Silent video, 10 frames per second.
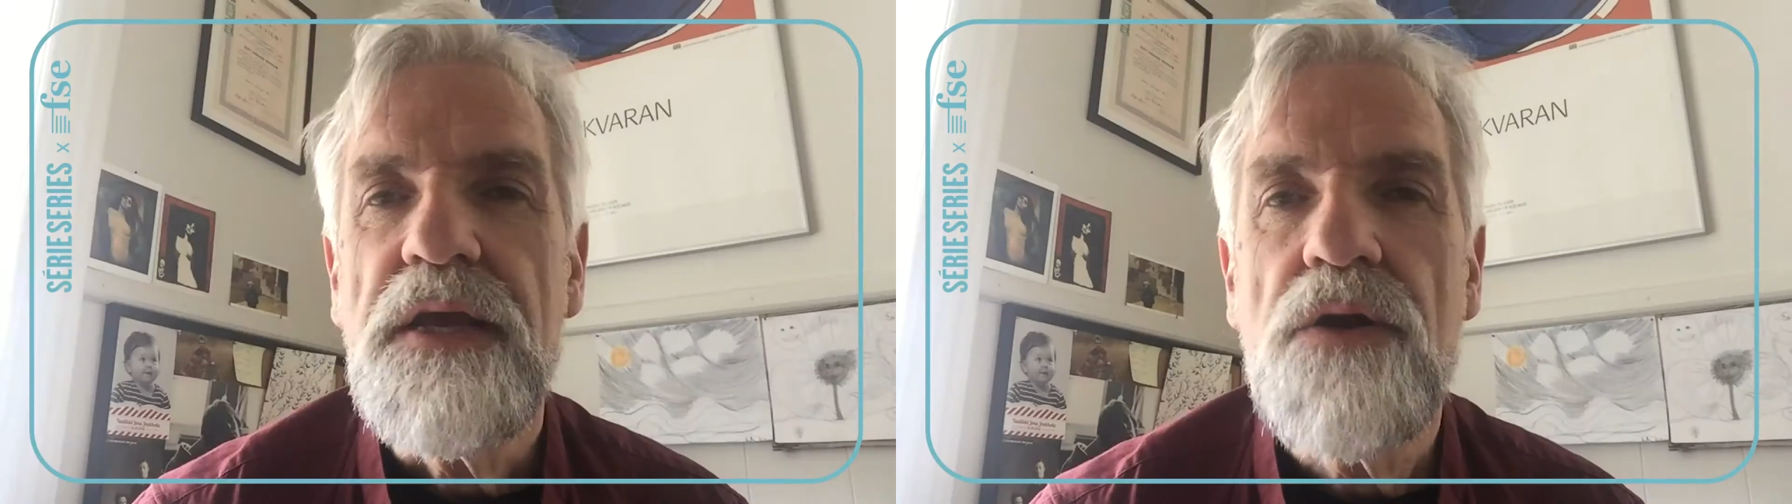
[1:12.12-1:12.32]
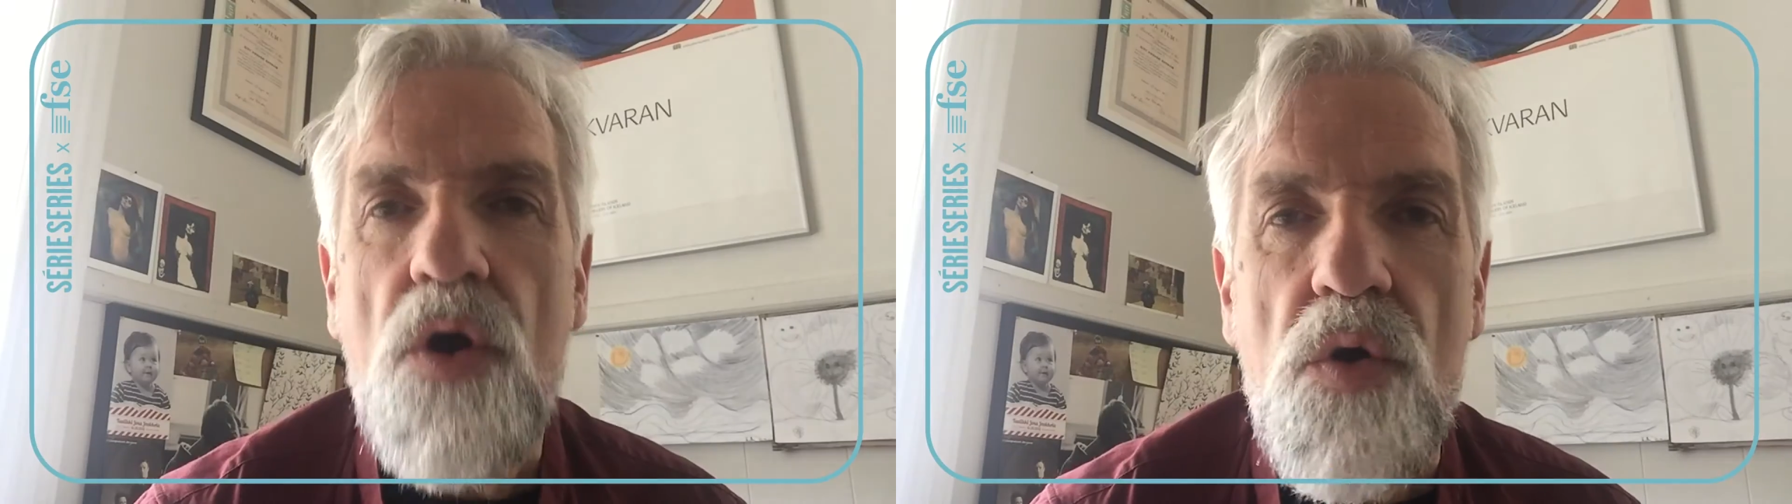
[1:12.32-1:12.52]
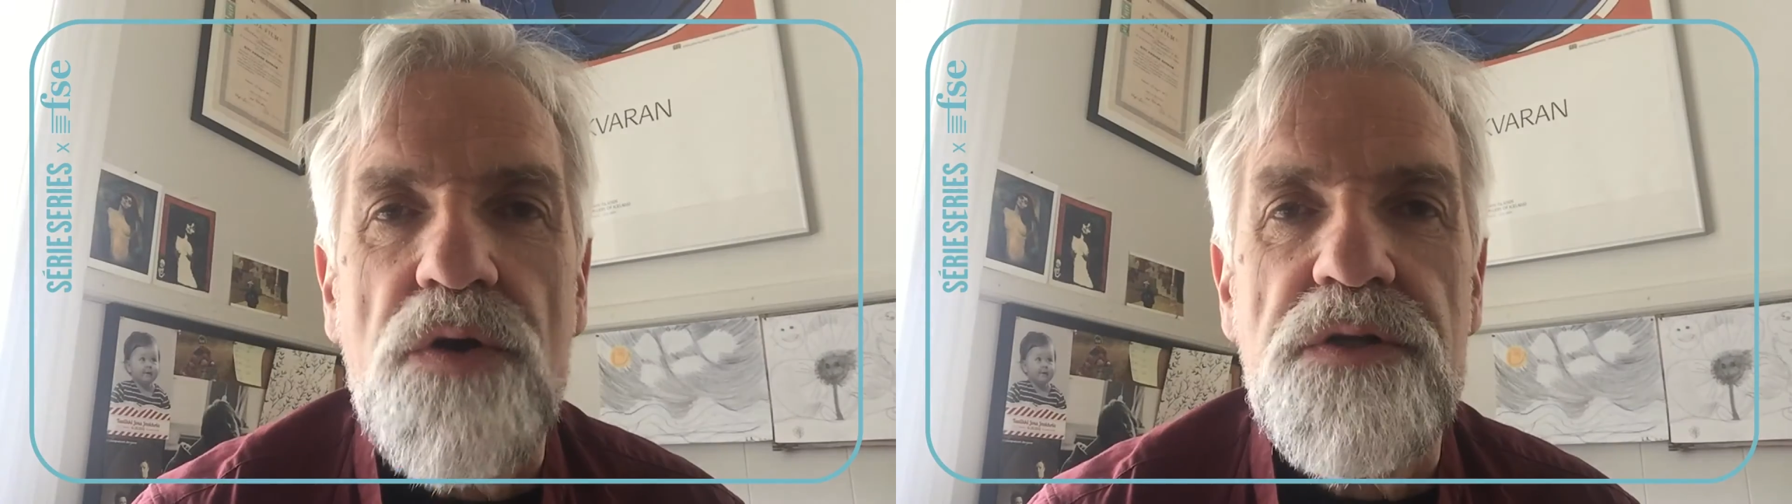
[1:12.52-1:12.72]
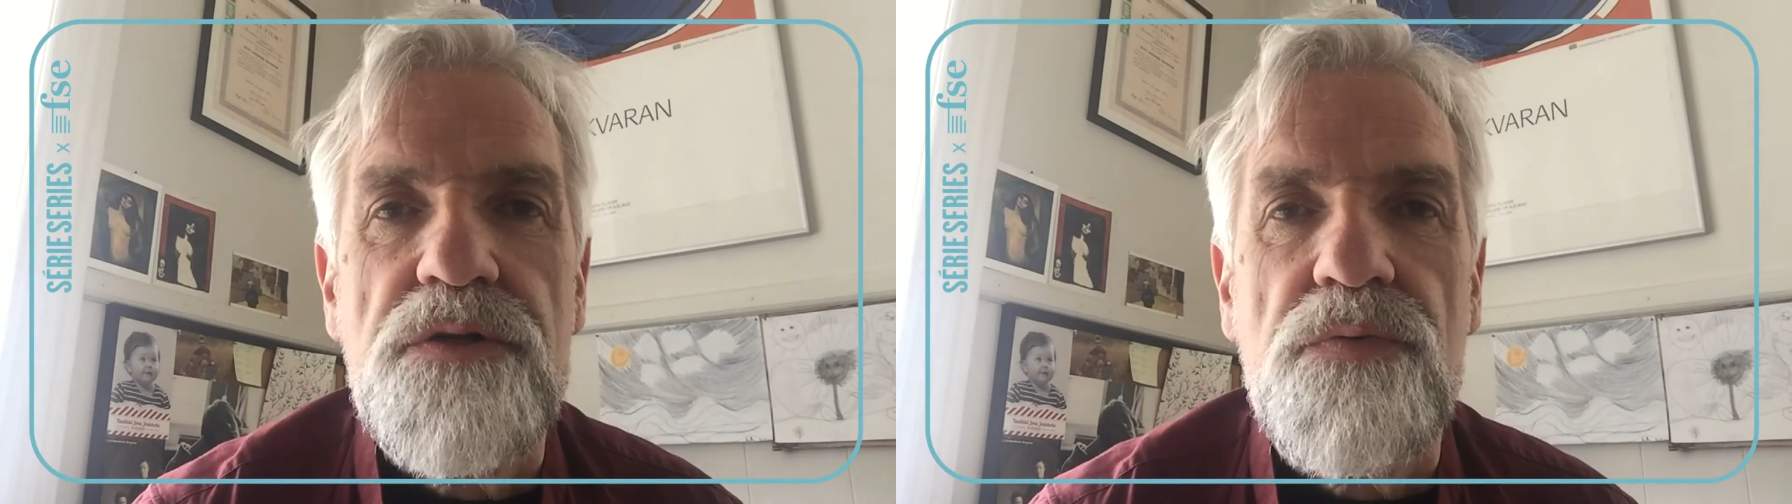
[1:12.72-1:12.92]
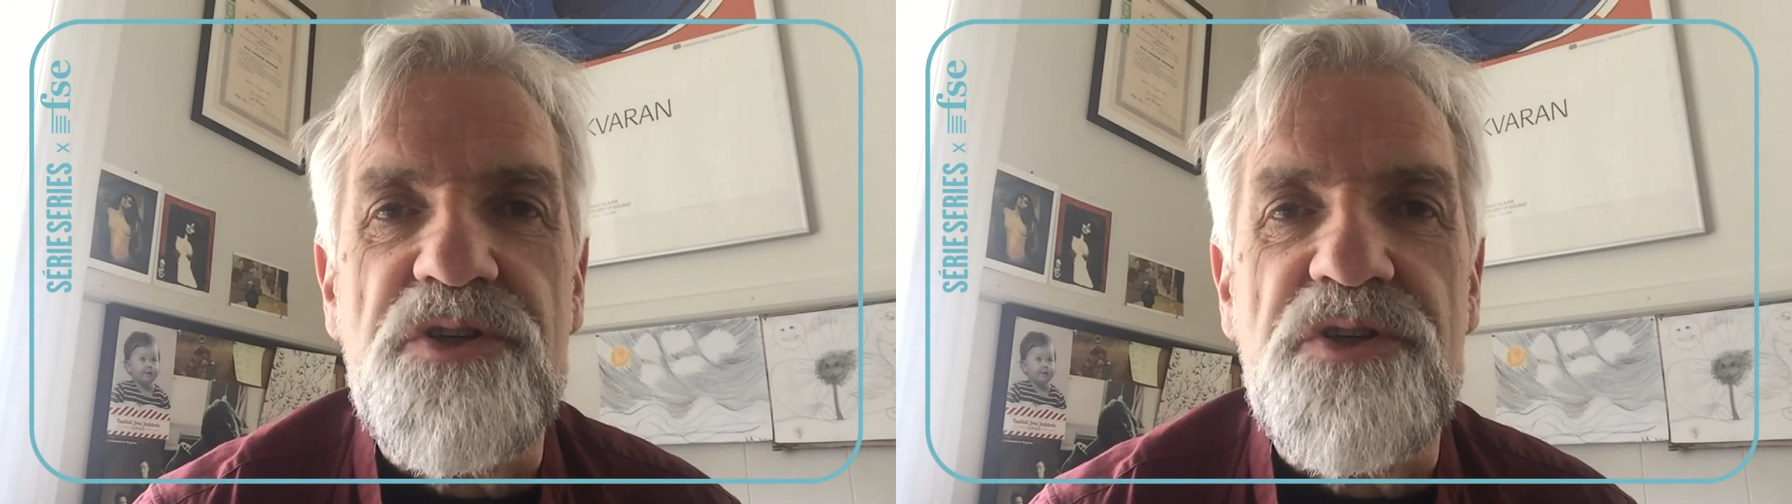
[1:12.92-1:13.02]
In order to